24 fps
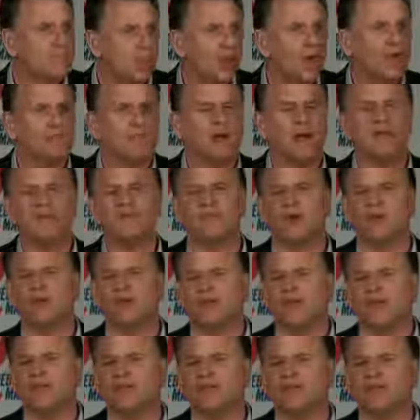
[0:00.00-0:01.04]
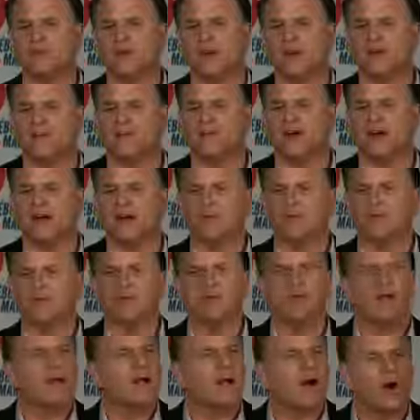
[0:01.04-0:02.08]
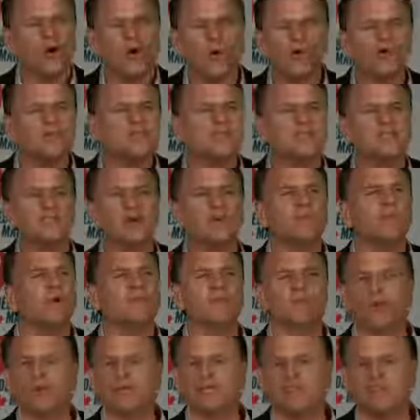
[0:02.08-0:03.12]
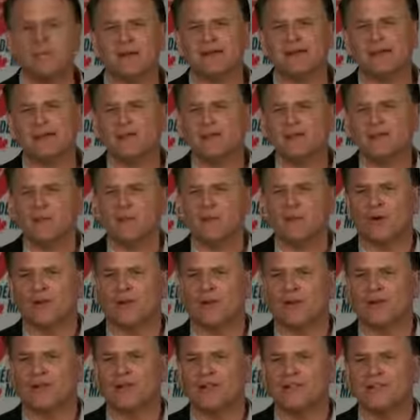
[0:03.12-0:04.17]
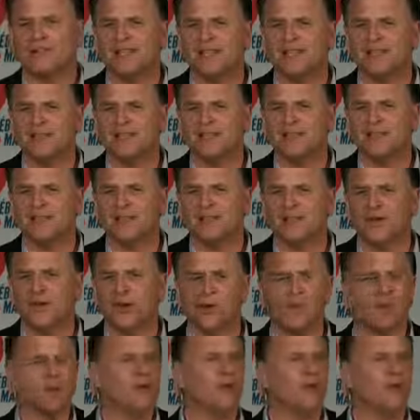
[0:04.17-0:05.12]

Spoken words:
buoyed by falling interest rate environments, are only somewhat more expensive than they were 50 and 60 years ago.